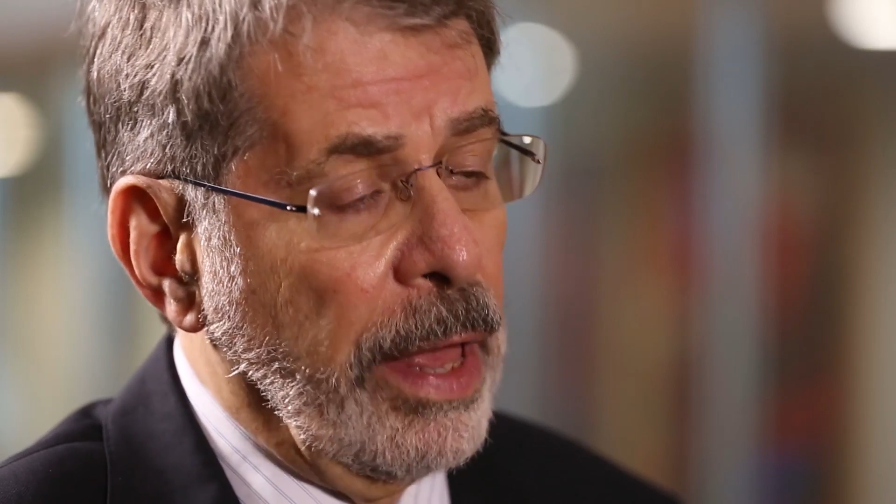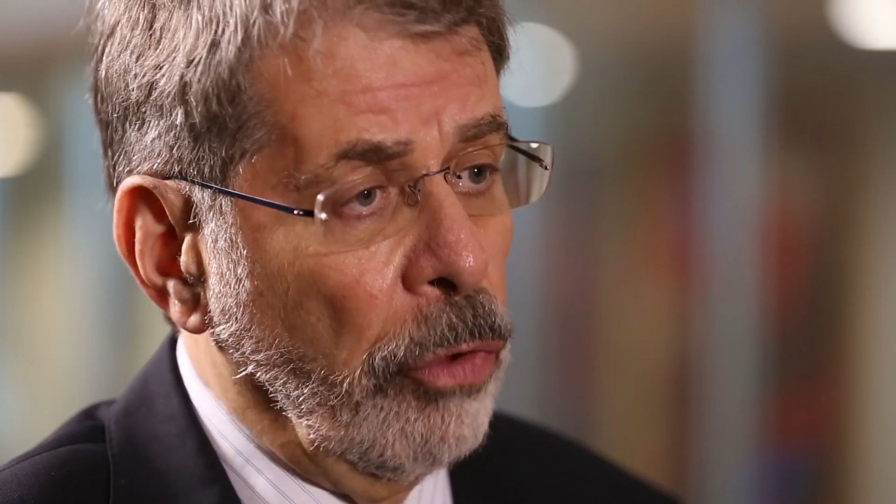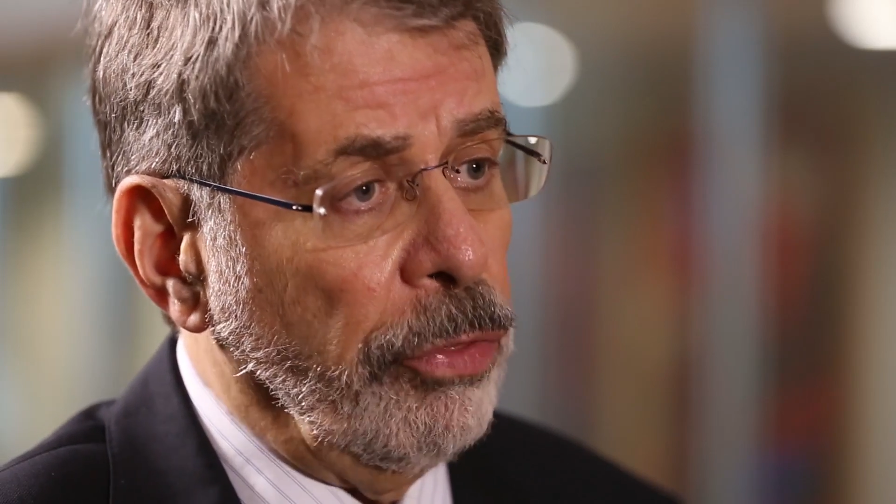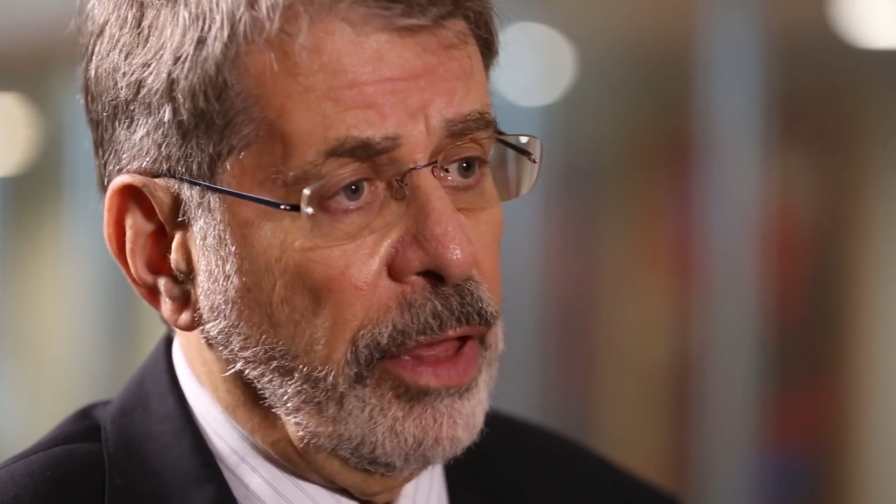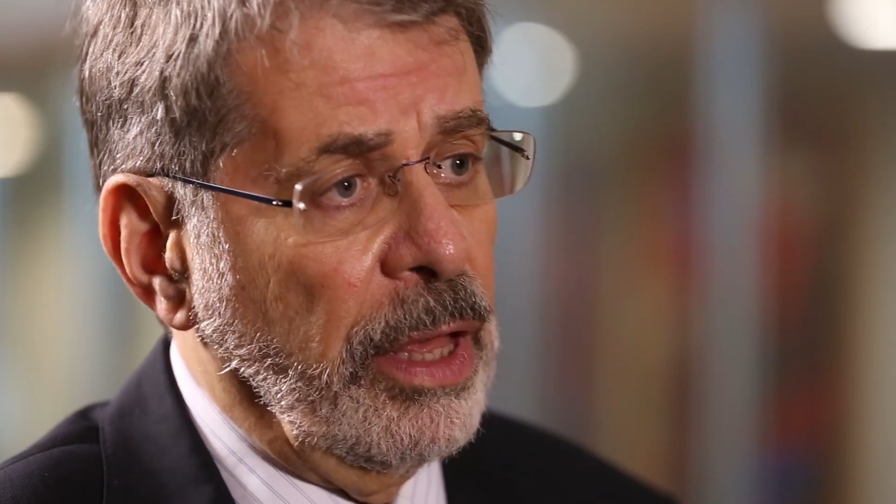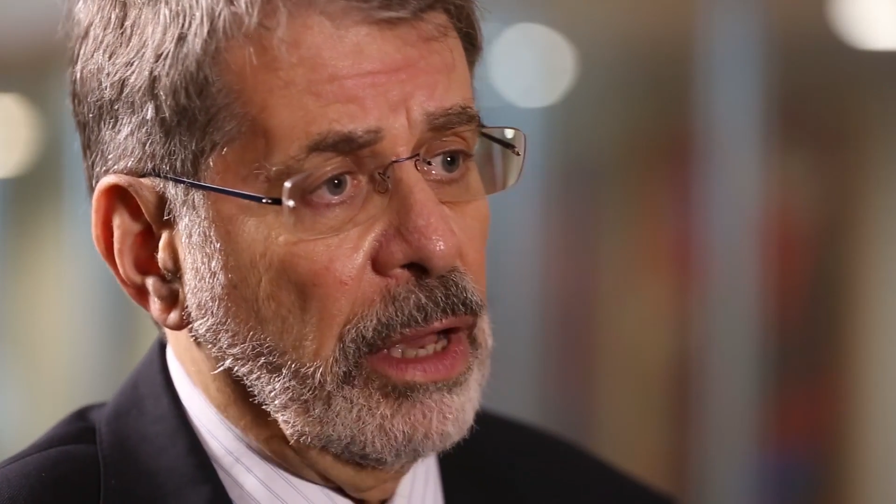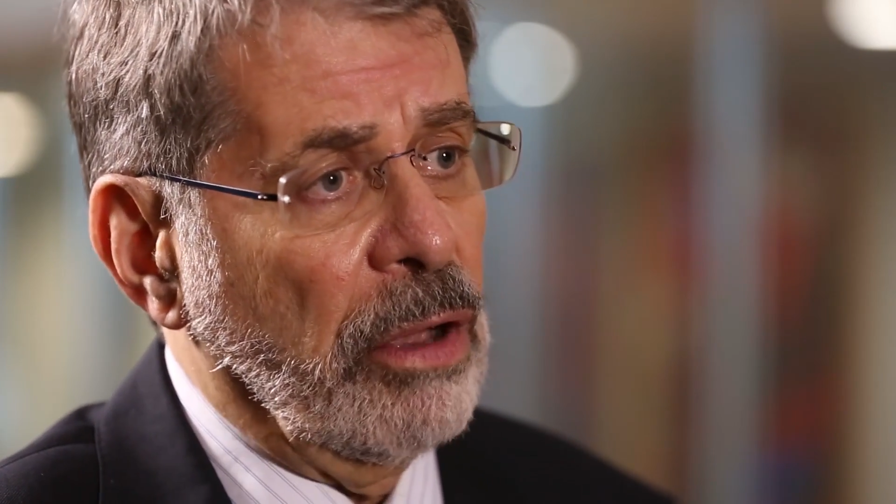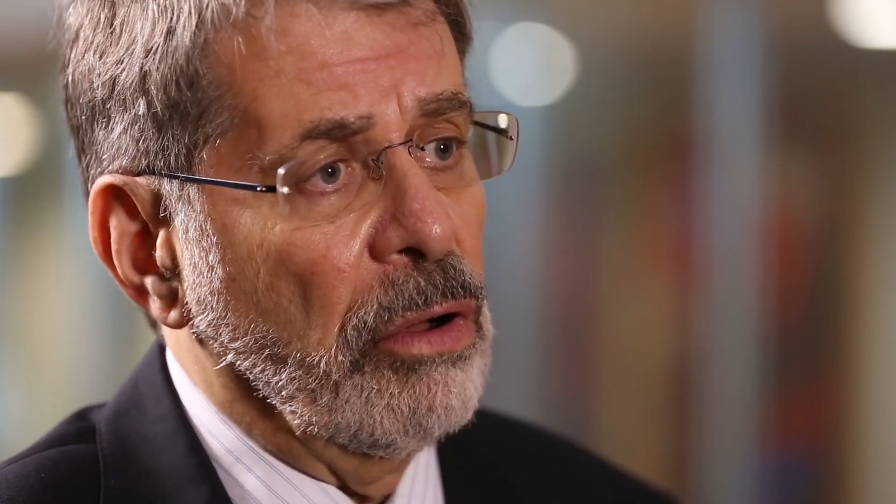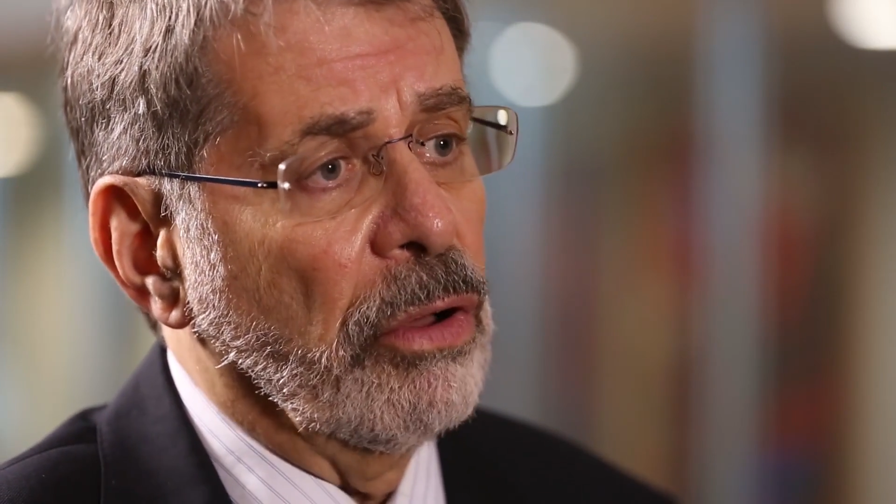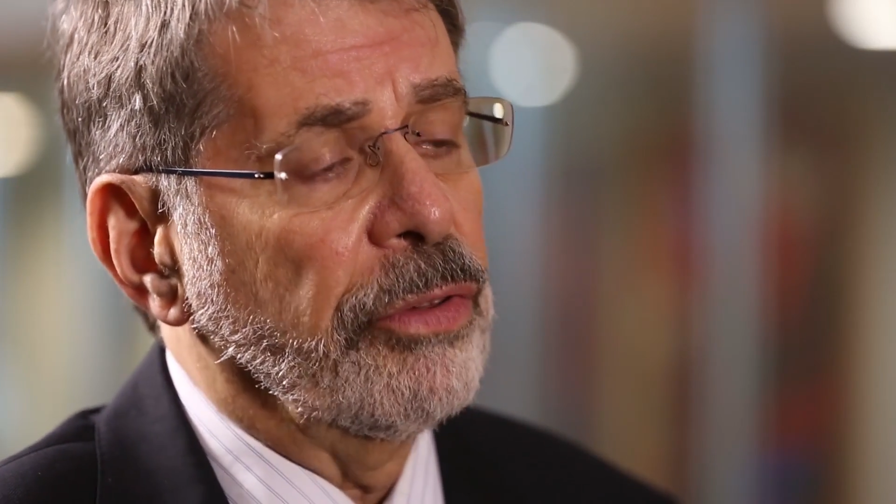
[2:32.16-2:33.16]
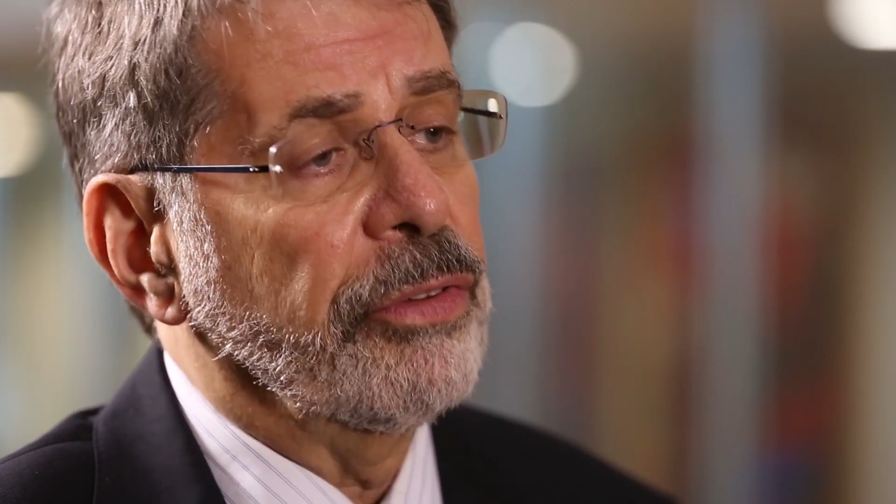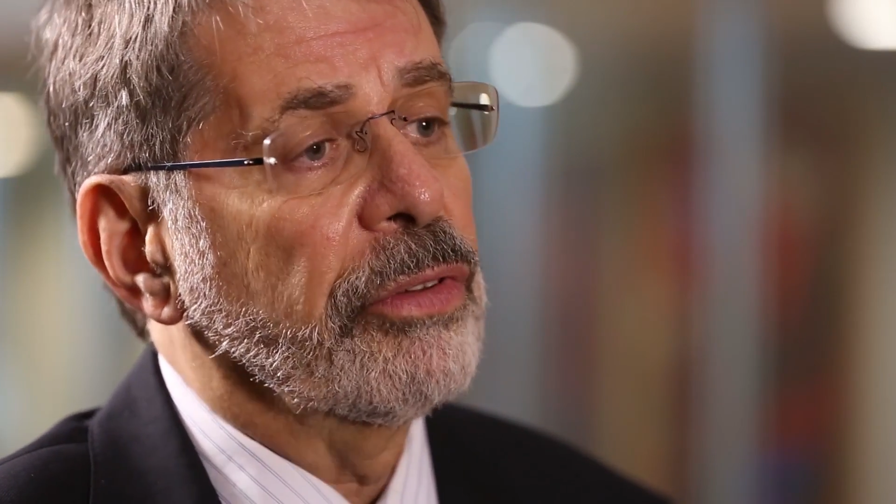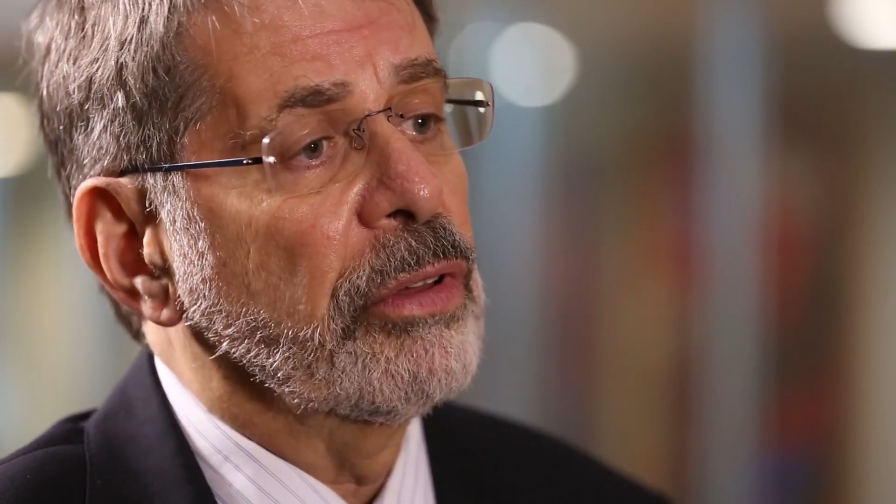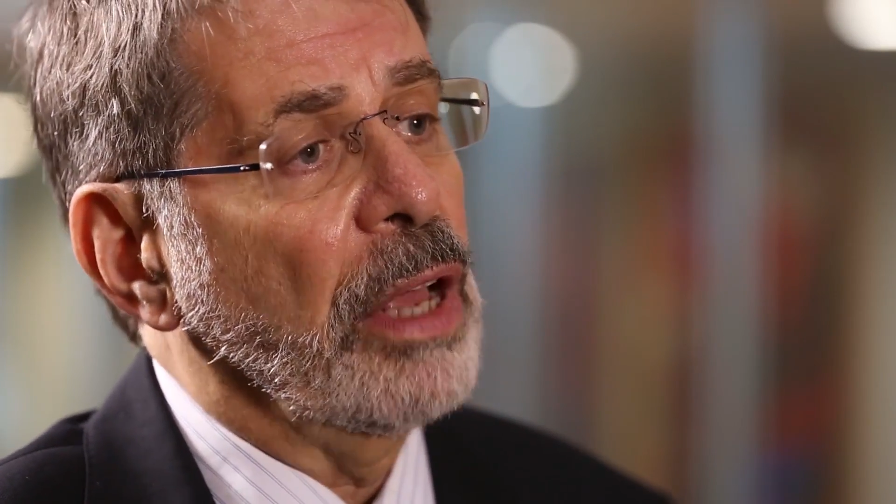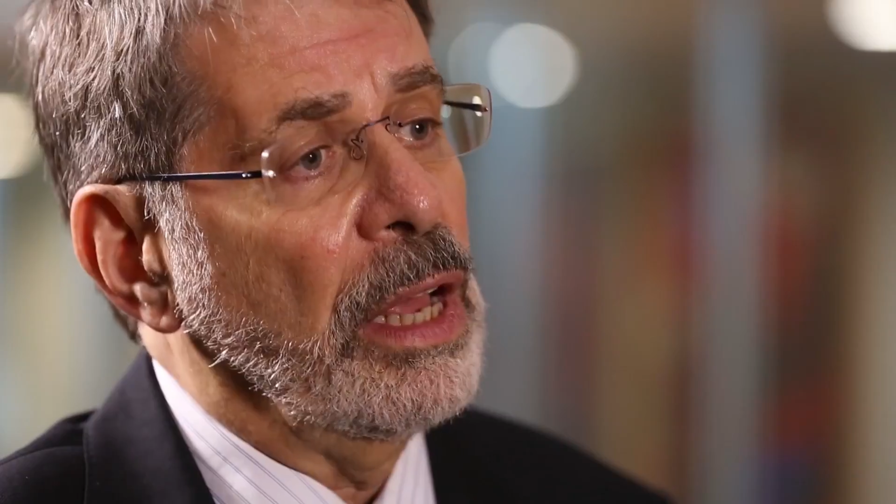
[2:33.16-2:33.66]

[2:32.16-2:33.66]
healthcare costs,